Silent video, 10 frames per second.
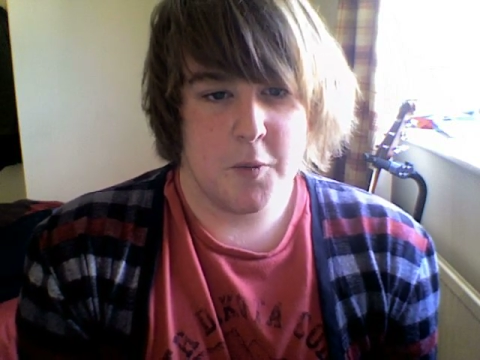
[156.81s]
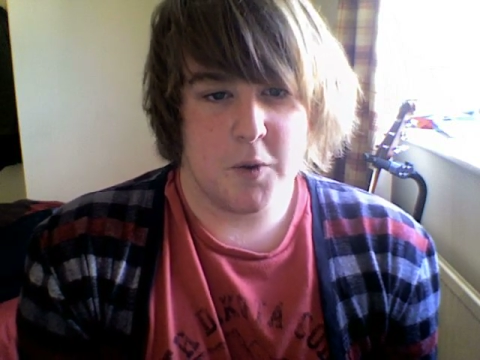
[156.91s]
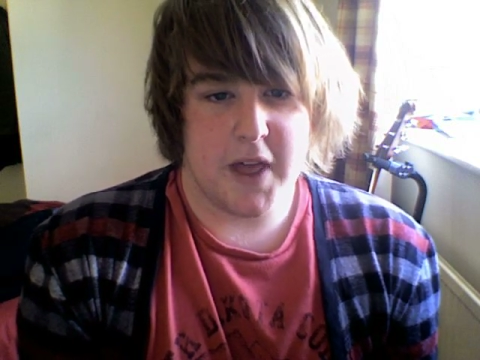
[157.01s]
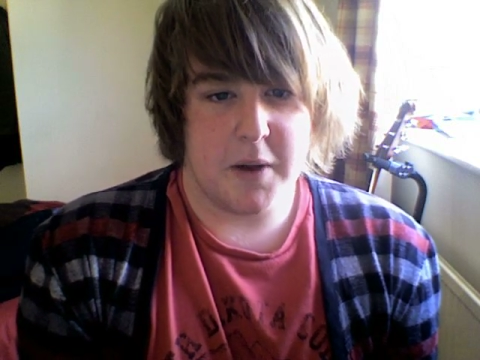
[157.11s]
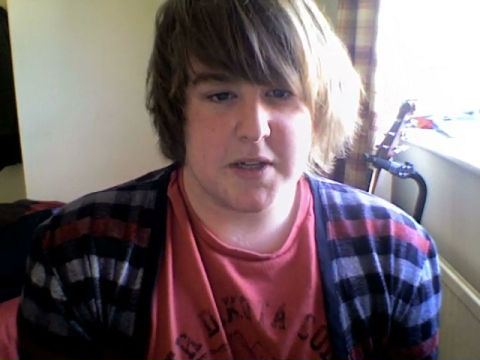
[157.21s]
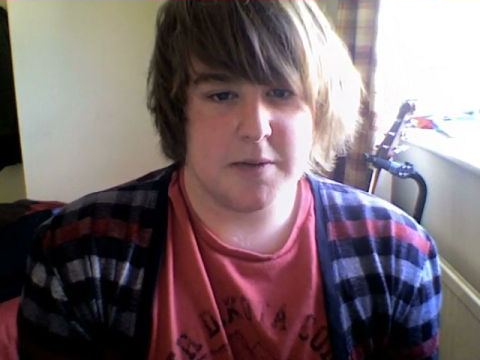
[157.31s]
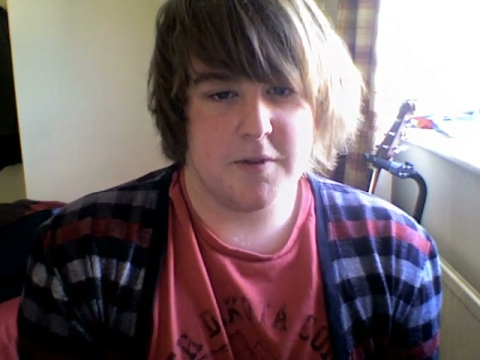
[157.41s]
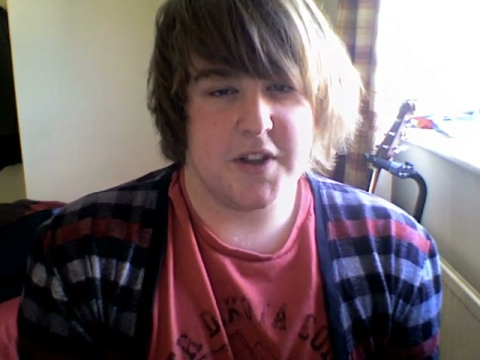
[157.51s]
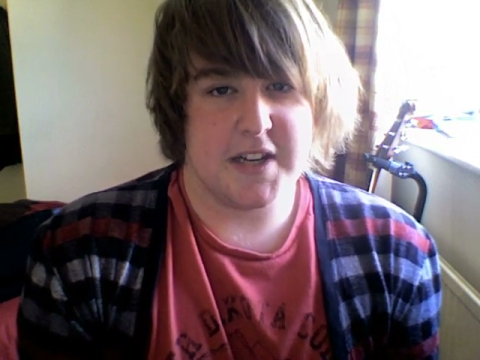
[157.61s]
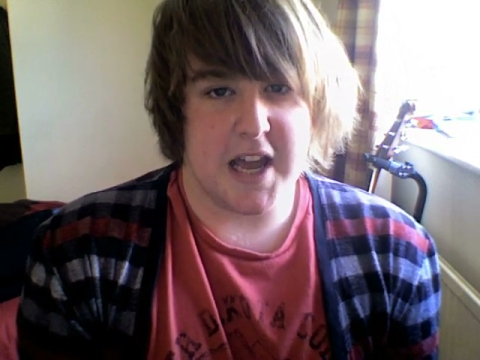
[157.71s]
without some
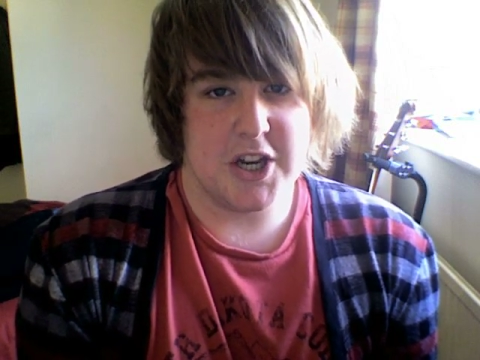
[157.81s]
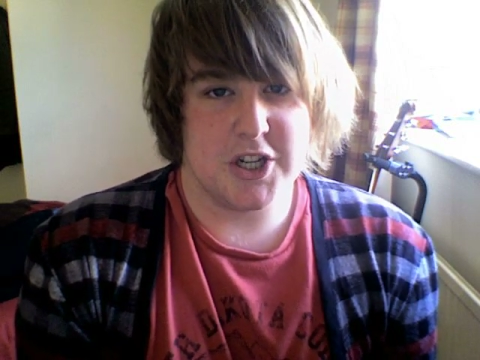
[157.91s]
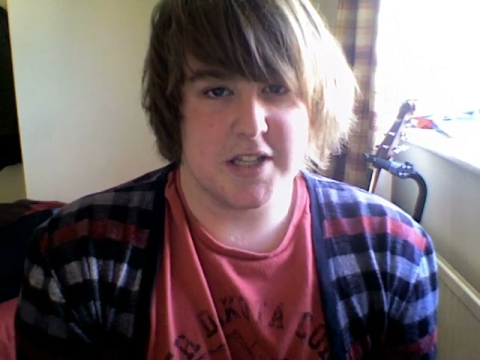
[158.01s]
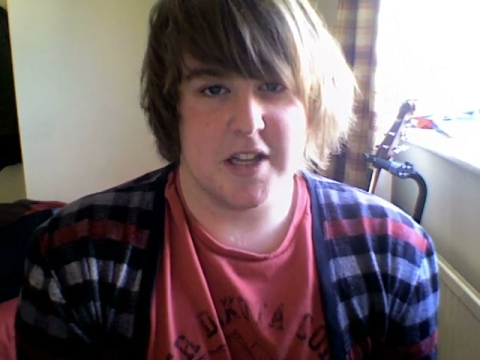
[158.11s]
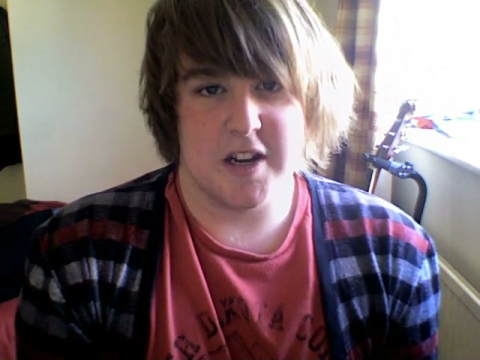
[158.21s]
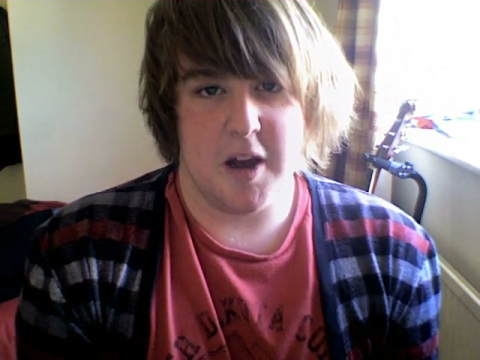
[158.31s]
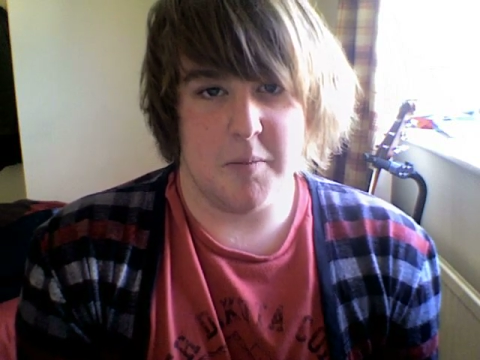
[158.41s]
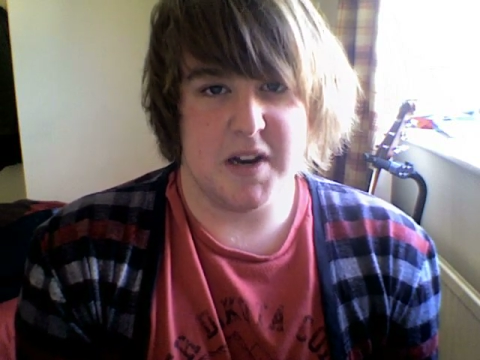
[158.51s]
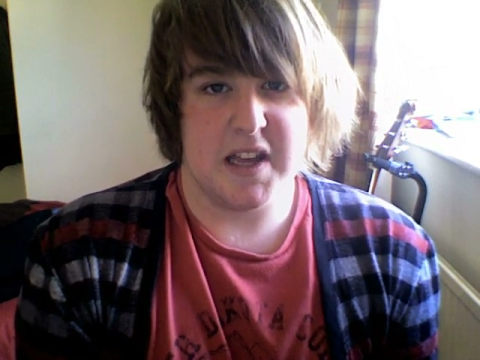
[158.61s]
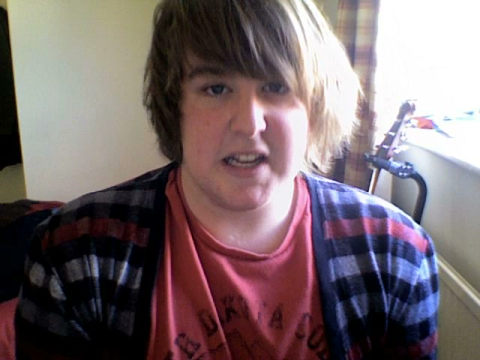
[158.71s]
of the dangers that
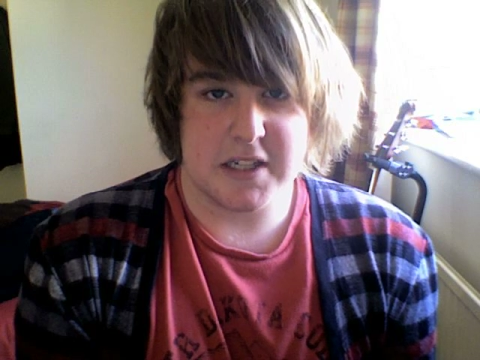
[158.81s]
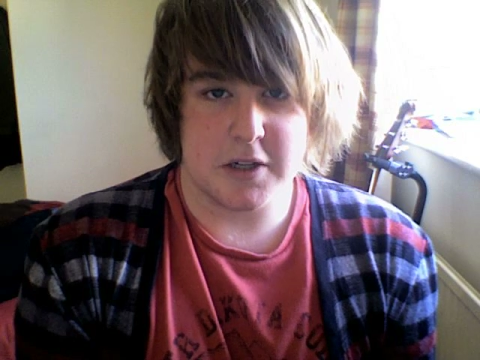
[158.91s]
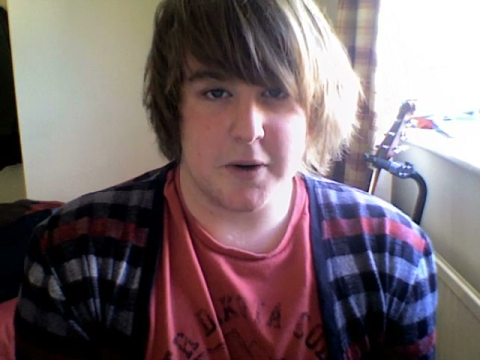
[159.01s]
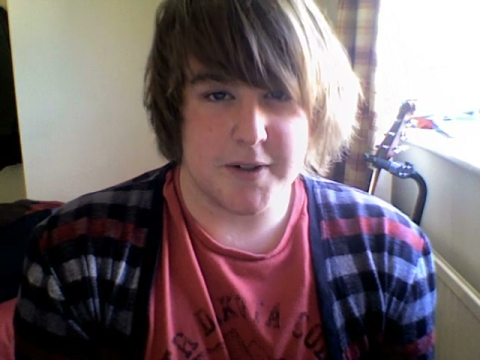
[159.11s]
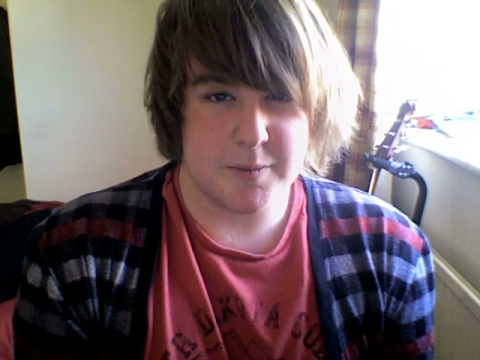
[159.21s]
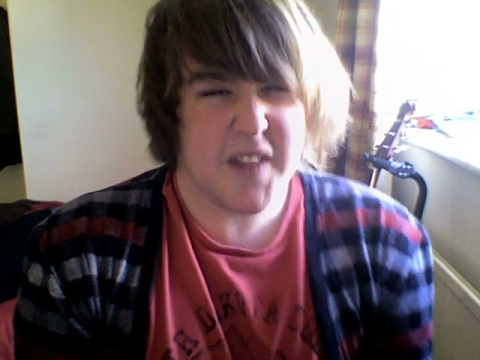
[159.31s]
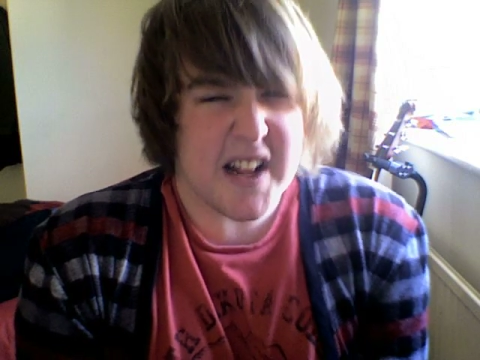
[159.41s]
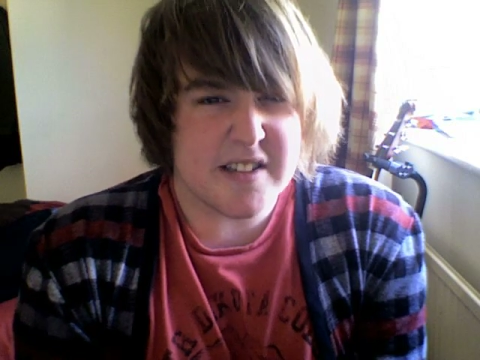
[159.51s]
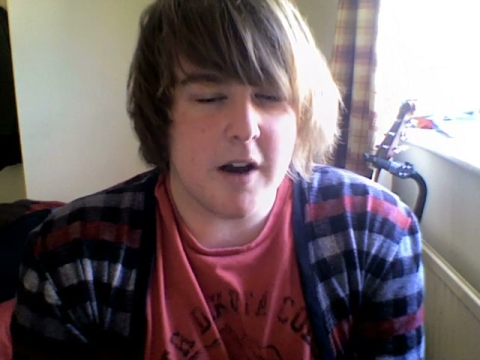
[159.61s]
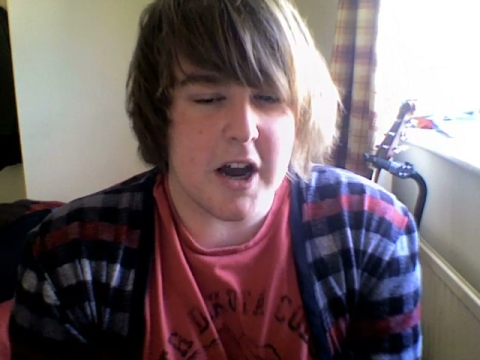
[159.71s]
accompany intercourse. Well,
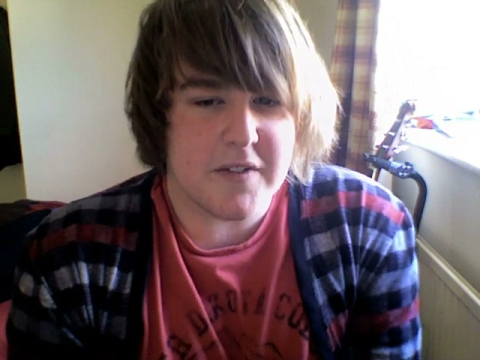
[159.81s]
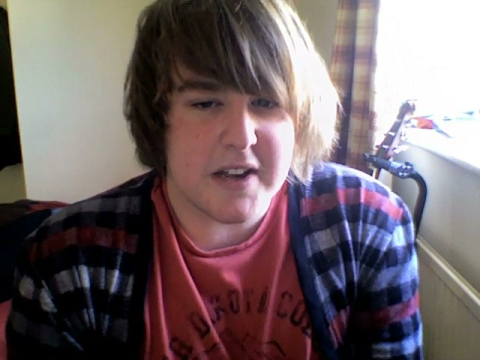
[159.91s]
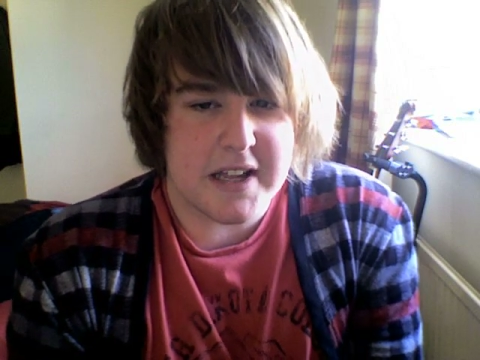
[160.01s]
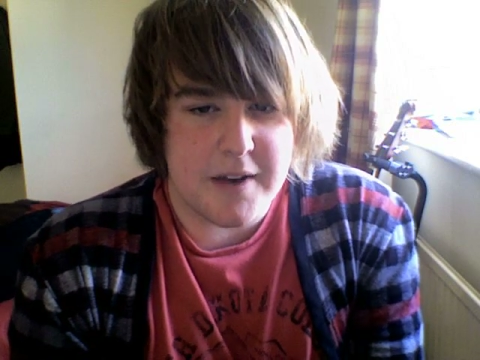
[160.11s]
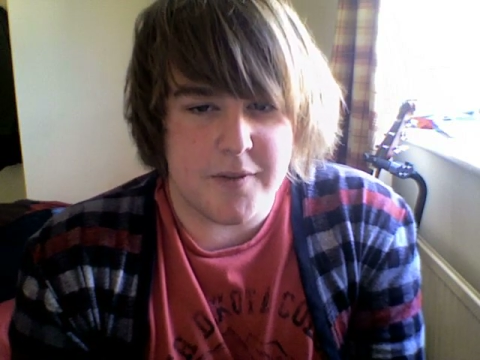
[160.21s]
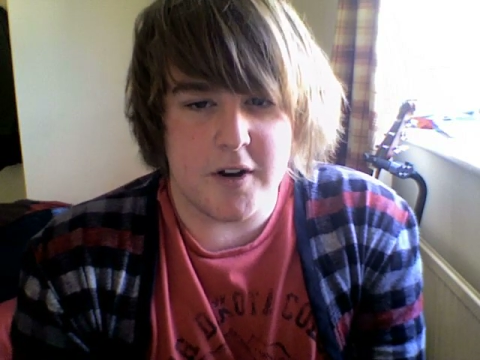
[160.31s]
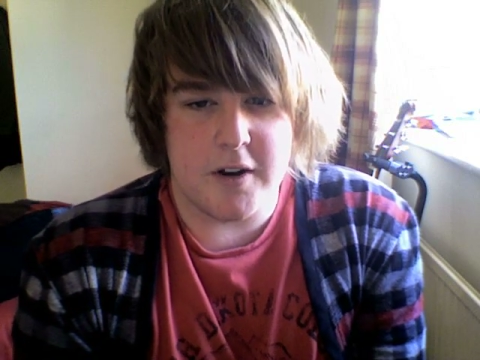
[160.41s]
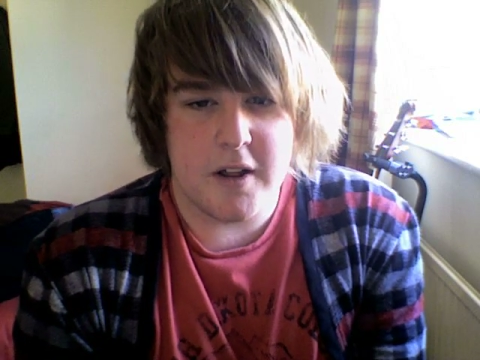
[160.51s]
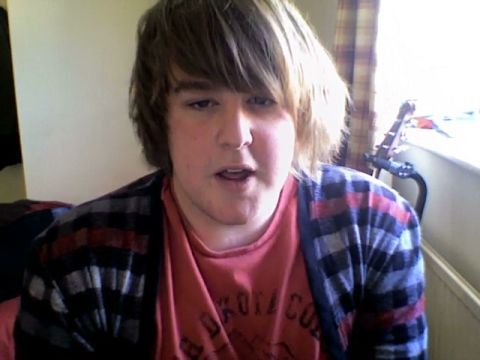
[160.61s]
that's kind of a given.